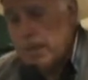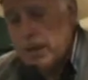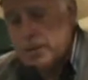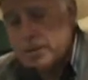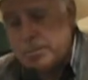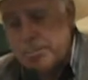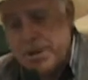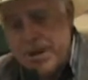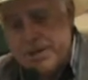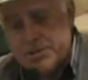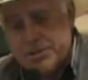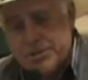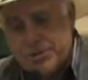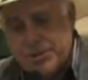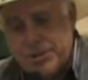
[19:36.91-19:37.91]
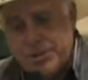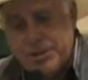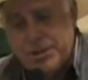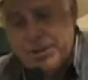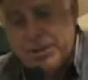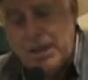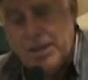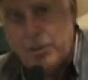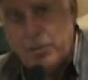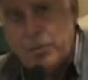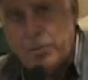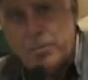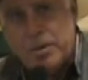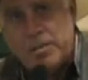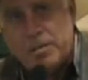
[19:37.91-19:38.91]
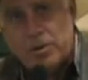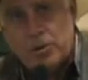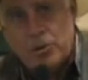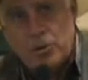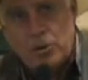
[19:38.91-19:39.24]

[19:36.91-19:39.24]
as a pastor, I know there are people here